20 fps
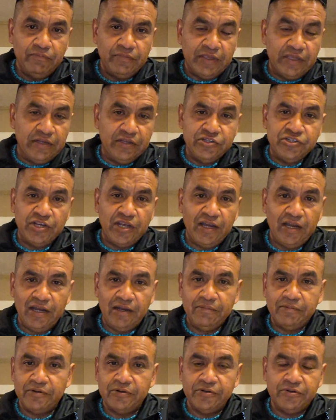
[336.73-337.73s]
Getting a
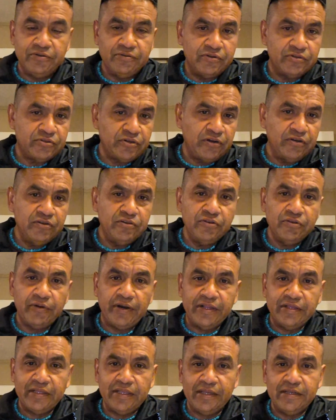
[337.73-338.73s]
job or starting to do the
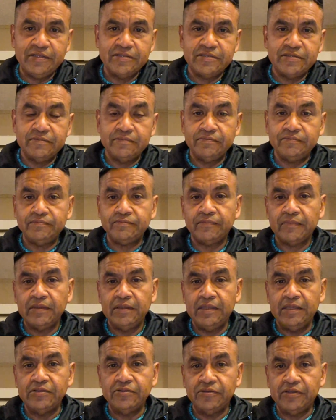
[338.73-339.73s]
right things,
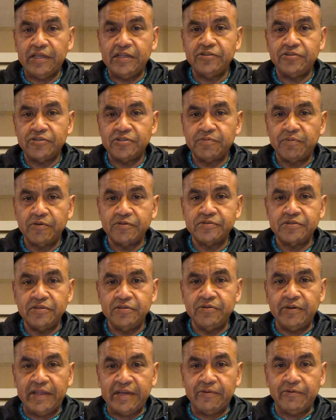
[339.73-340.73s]
these are things you're supposed to
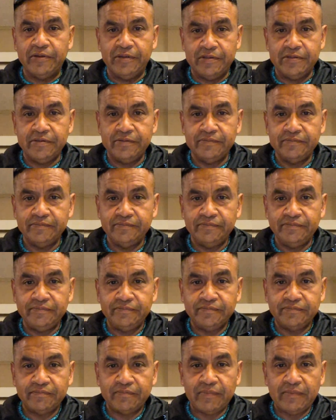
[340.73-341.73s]
do anyways.
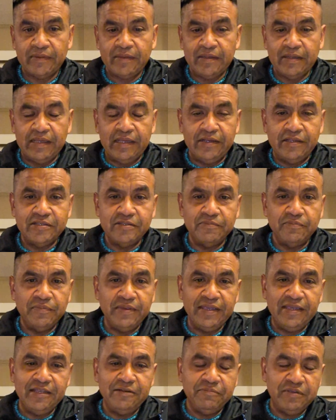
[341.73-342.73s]
It doesn't
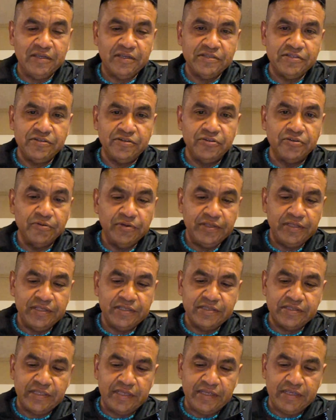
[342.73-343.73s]
mean because you're doing
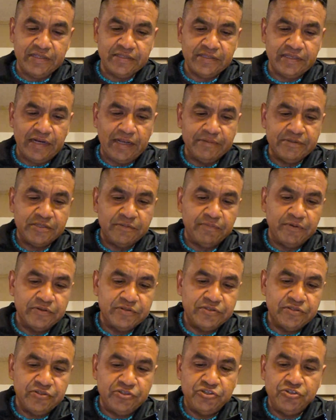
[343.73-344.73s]
these things that I'm
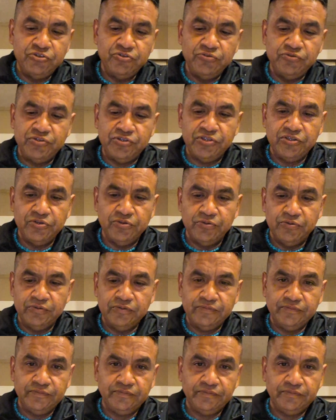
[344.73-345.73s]
supposed to choose you.